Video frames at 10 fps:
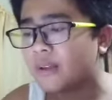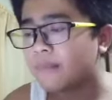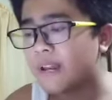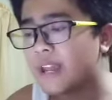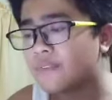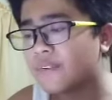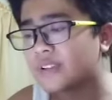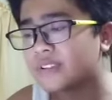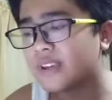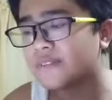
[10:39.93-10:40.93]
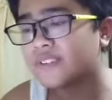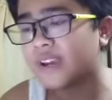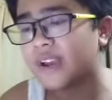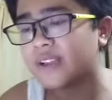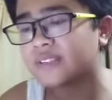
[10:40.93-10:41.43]
many offensives
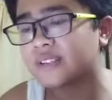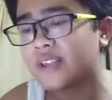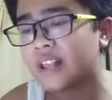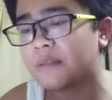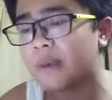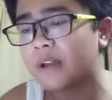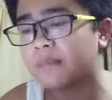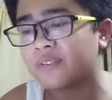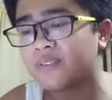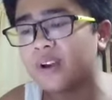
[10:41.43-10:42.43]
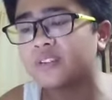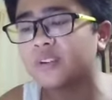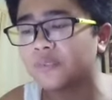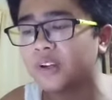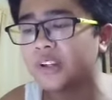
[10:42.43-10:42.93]
against the Taliban but failed
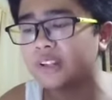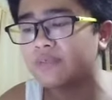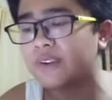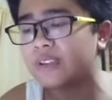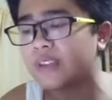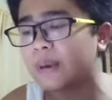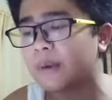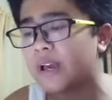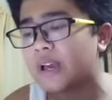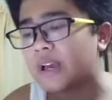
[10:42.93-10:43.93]
to fully defeat them.